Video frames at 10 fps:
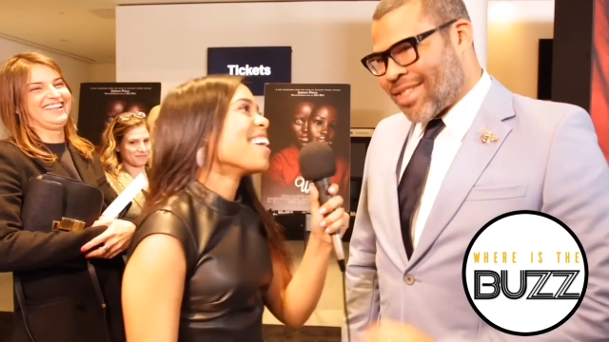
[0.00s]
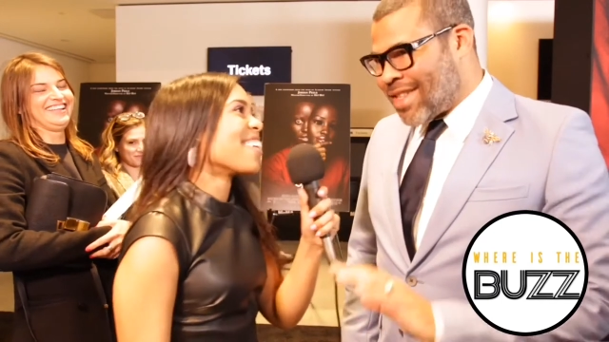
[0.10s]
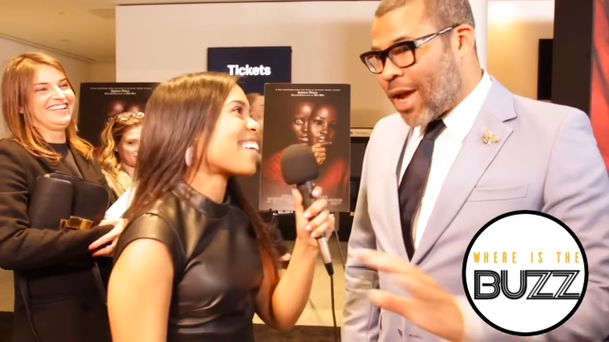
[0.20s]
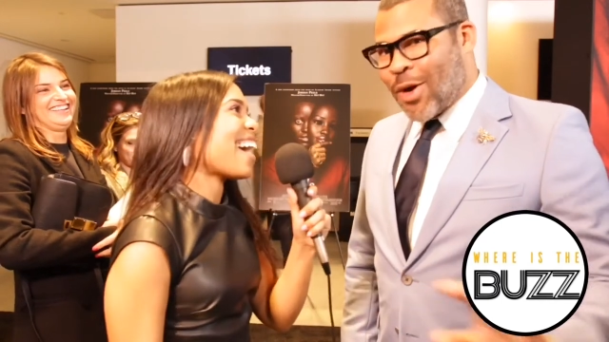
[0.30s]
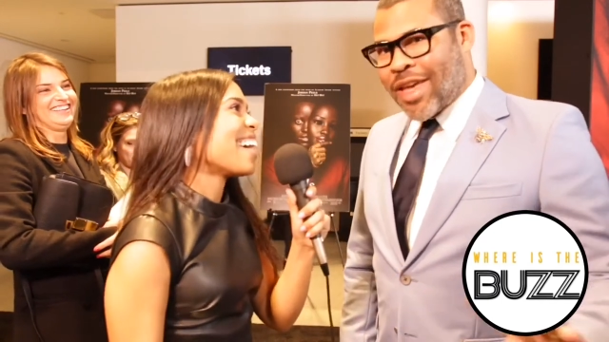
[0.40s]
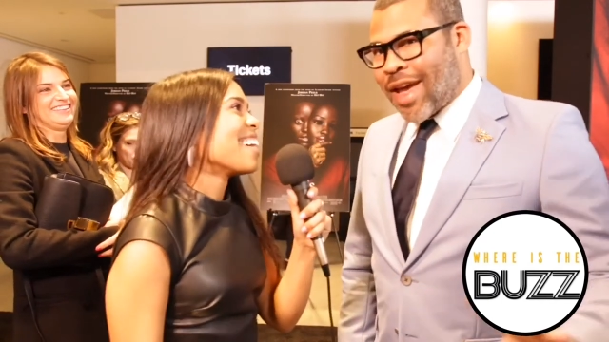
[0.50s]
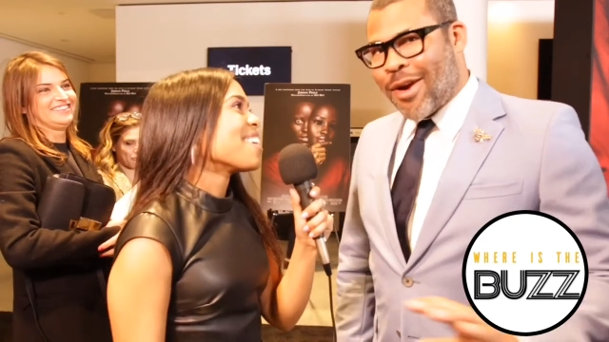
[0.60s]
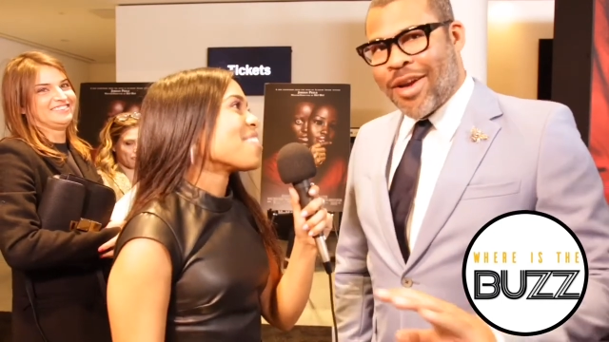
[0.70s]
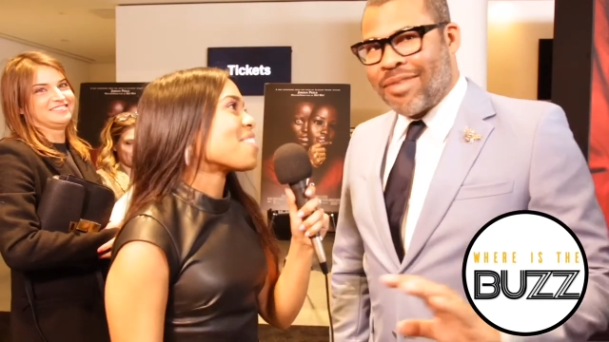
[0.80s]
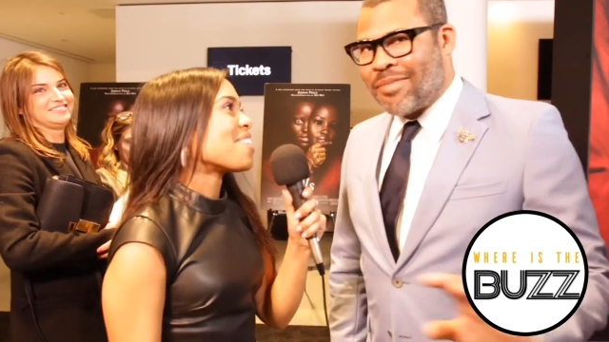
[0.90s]
Speaker 1: There's okay. No
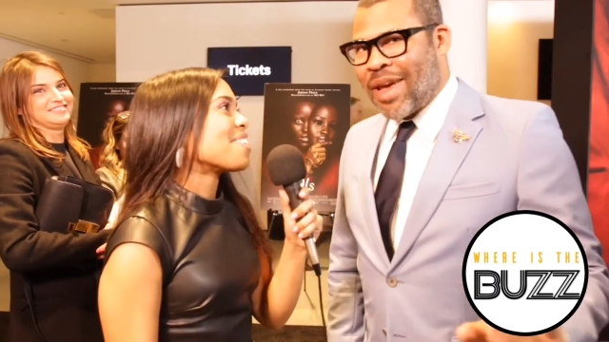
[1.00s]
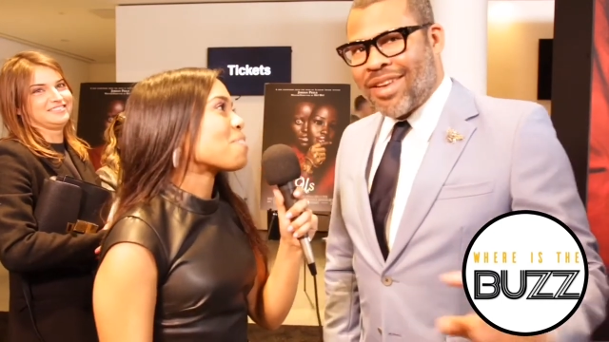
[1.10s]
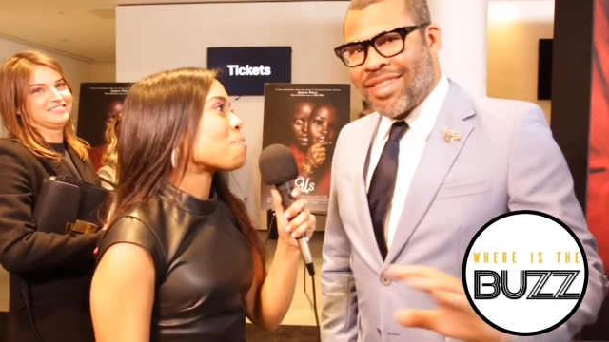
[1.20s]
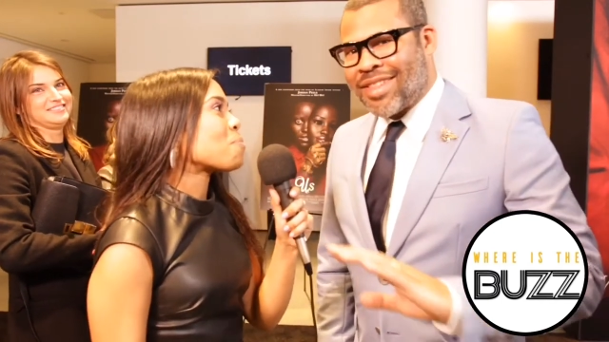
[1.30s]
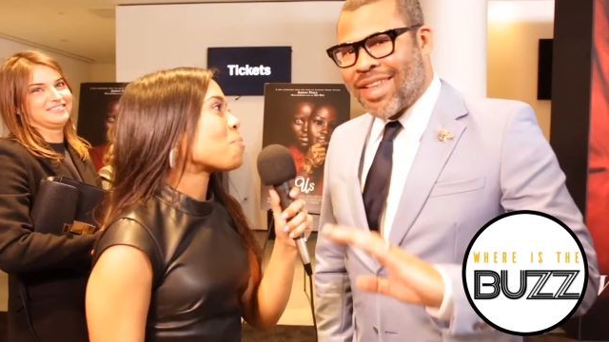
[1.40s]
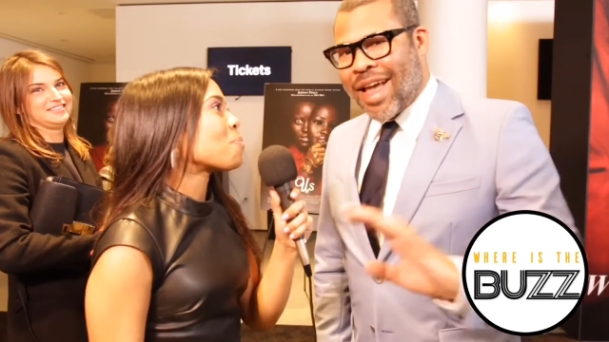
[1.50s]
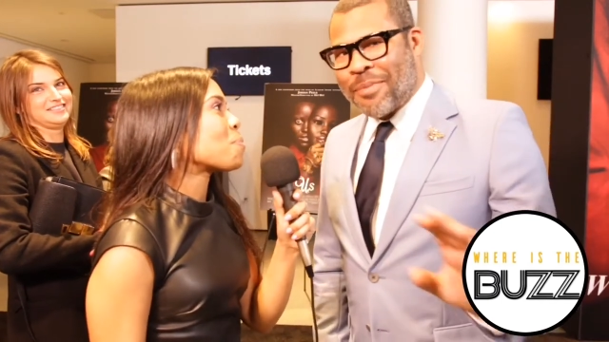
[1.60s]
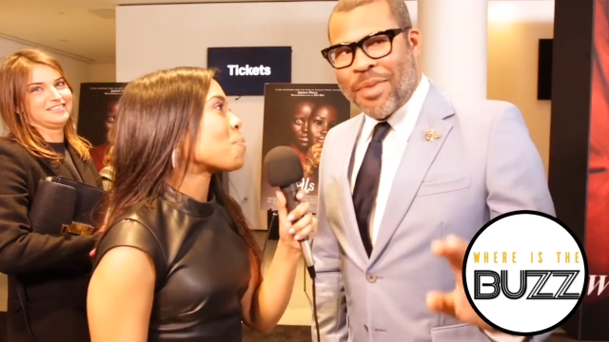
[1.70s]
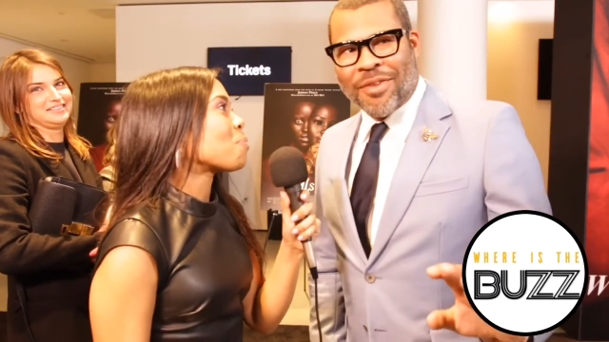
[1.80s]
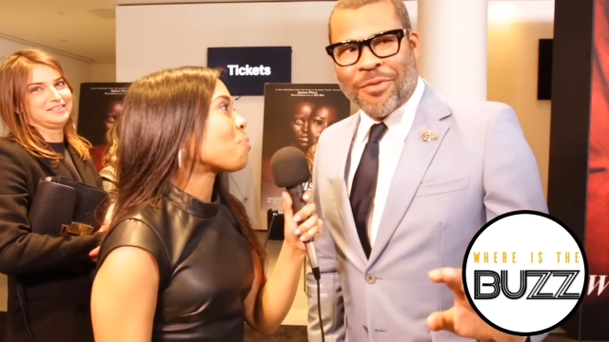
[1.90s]
carrot. This is
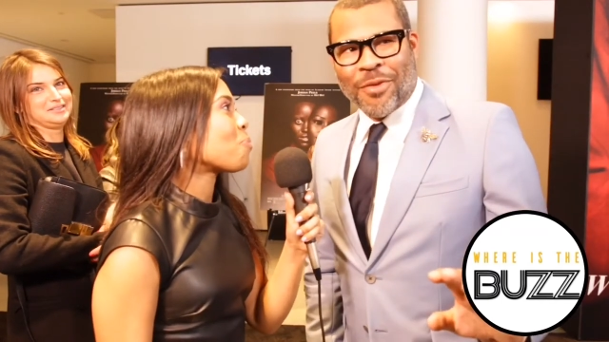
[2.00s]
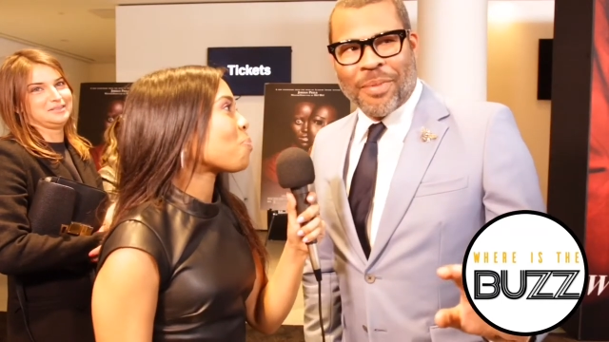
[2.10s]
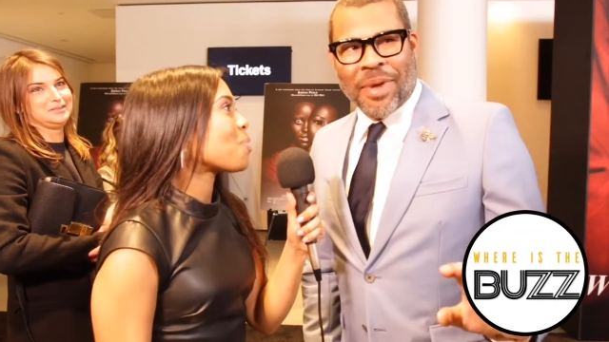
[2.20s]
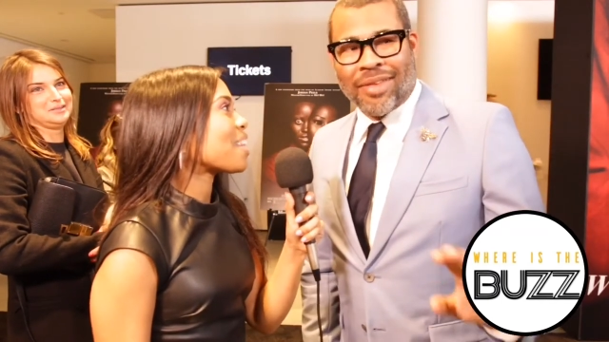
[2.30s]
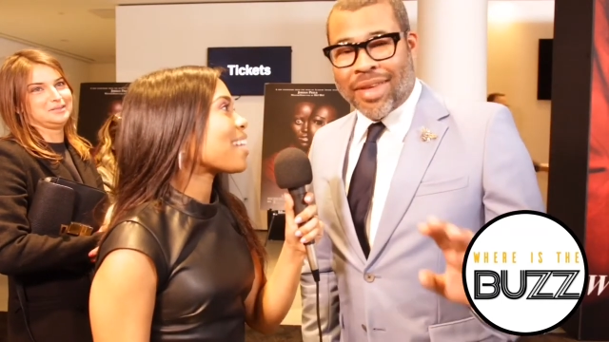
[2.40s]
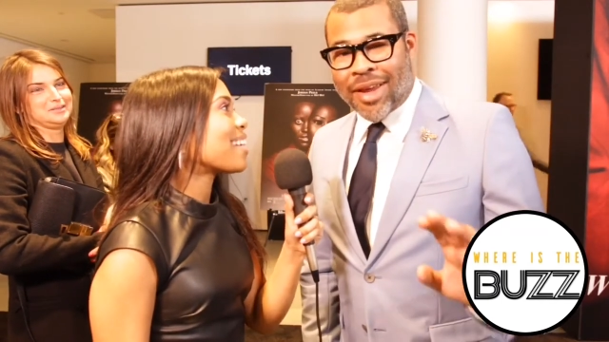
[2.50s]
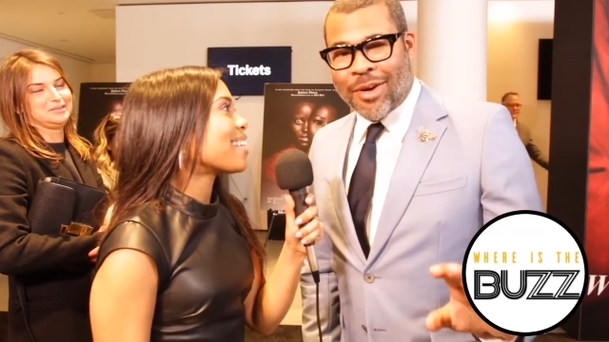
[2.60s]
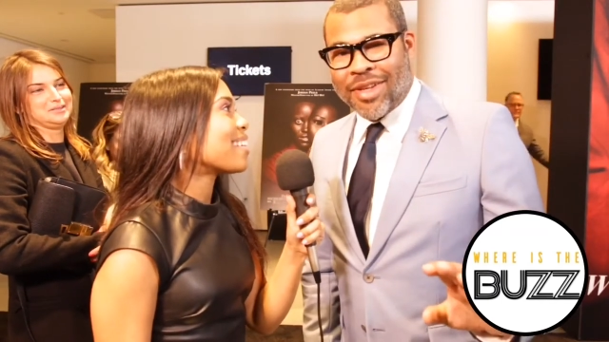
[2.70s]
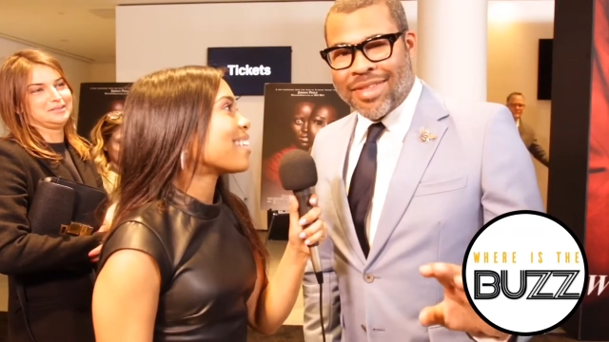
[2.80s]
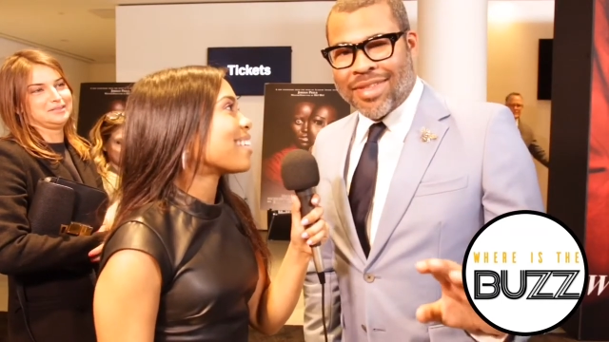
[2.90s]
not a metaphor about
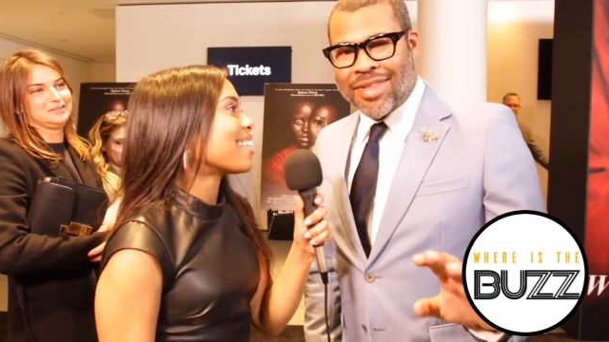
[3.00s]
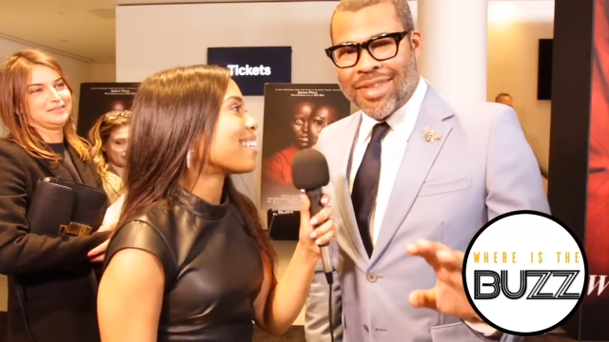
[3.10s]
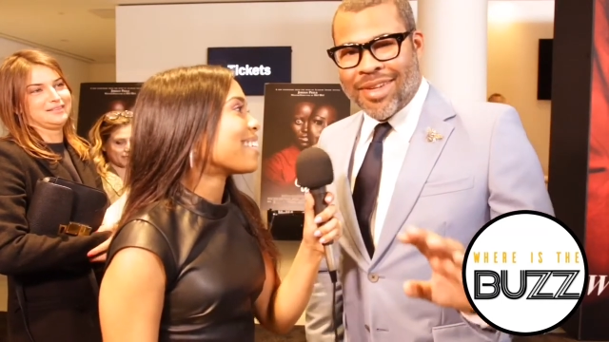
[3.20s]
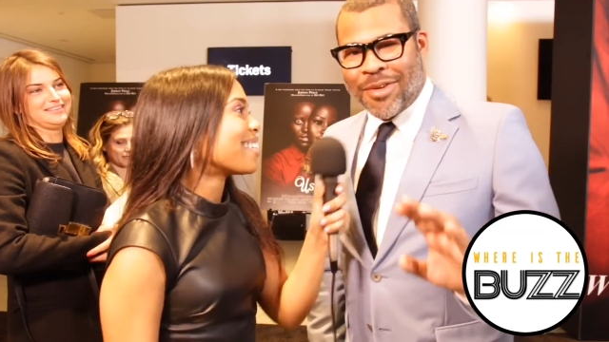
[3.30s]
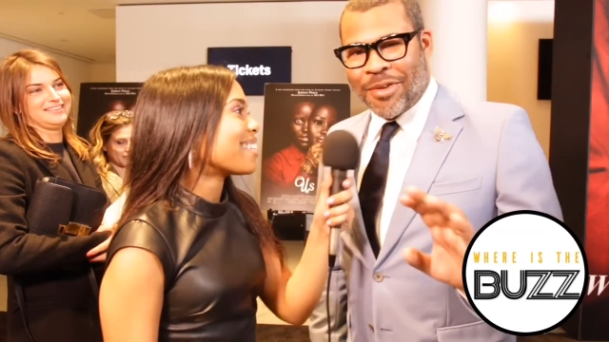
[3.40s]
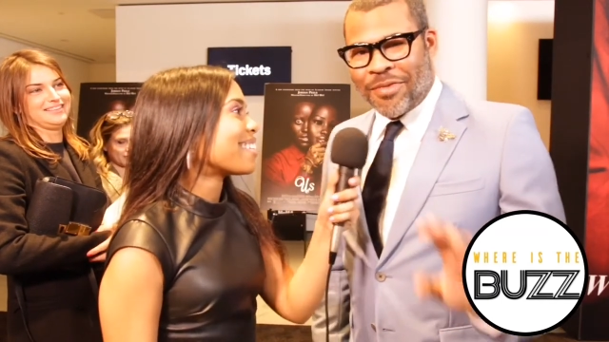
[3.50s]
carrots or